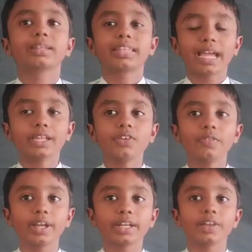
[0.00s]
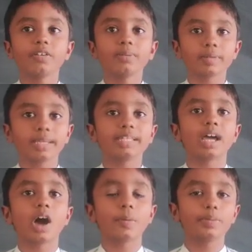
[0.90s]
Thank you for giving me the
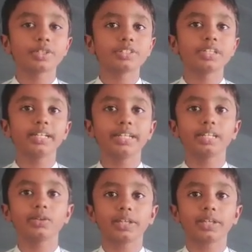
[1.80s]
opportunity